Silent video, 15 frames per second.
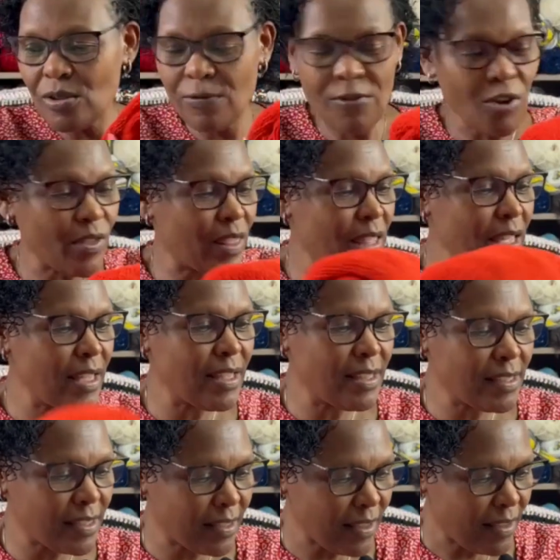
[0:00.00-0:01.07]
for
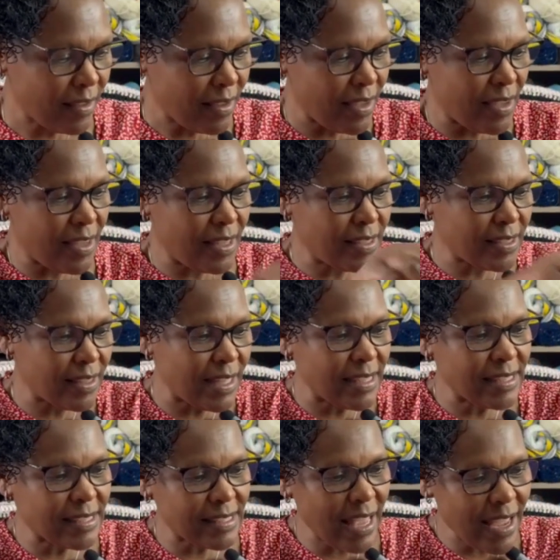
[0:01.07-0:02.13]
this is the
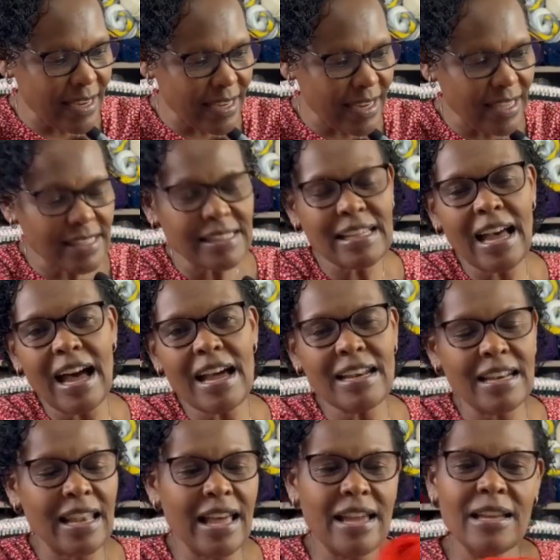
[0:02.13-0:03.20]
Sandness
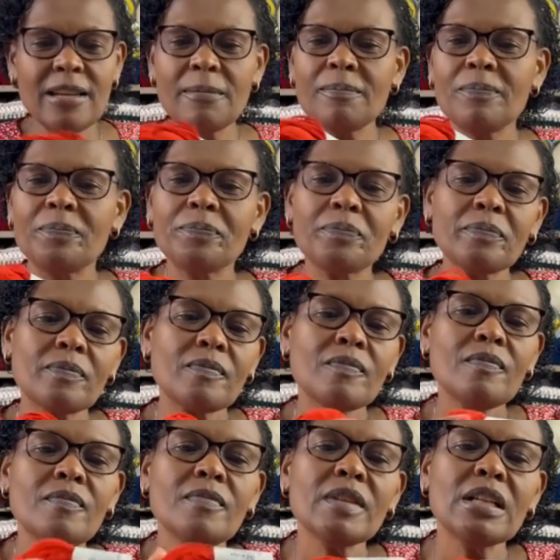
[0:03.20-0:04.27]
Garn line,
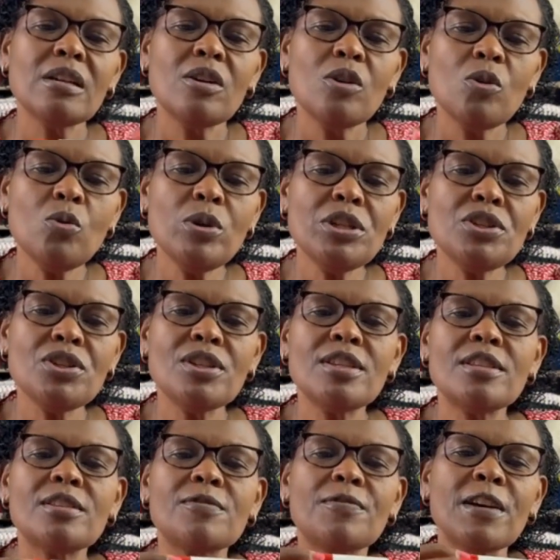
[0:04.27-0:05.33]
which
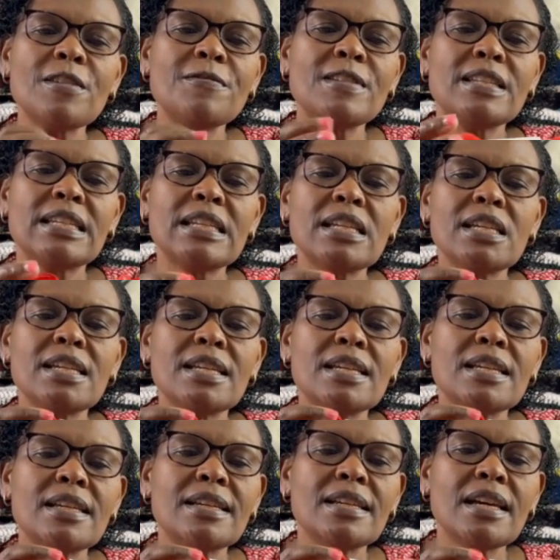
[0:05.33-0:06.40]
is
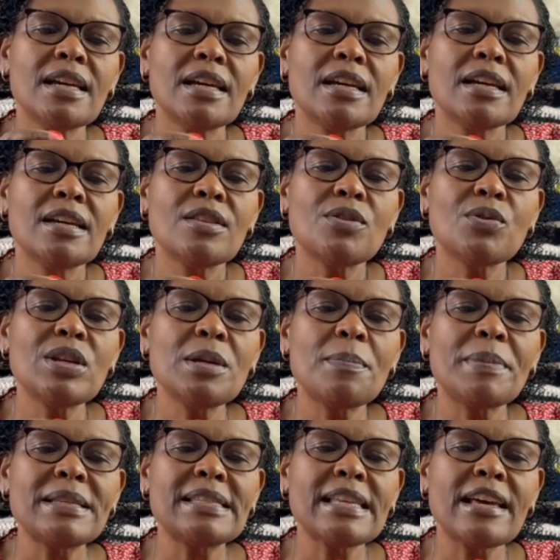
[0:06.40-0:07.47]
53%
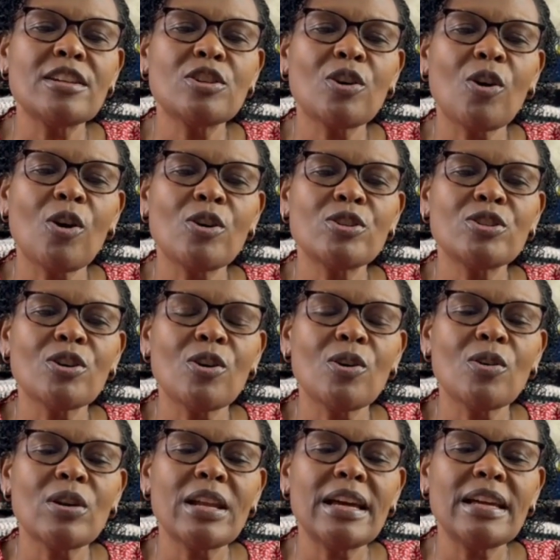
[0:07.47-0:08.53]

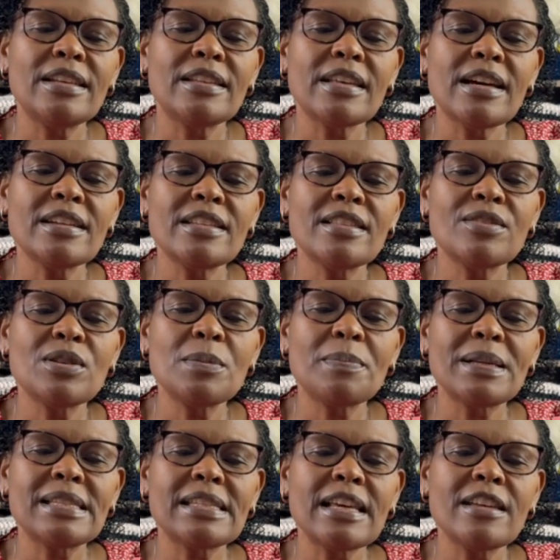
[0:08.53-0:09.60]
cotton and
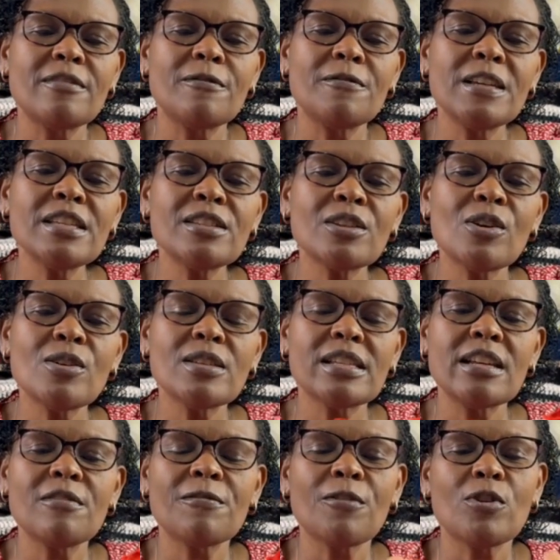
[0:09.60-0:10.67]
33% viscose
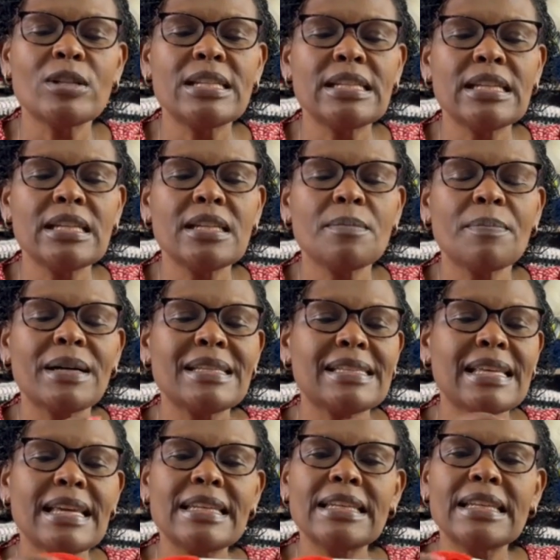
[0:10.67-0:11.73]
and
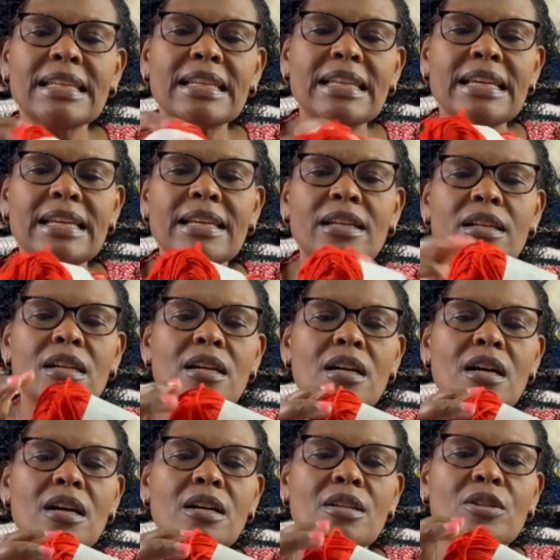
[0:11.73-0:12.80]
14% linen.
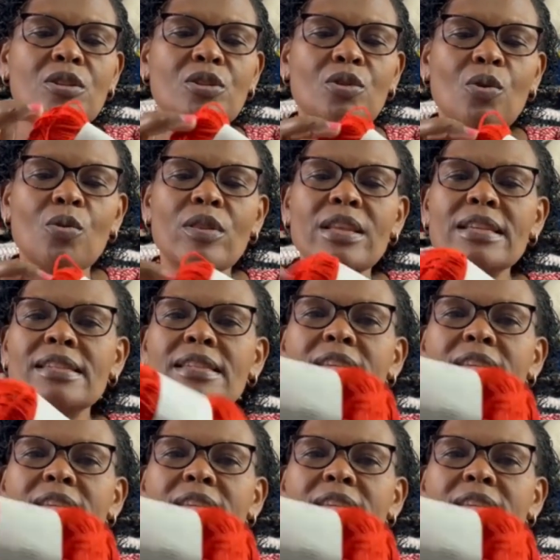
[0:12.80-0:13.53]
So this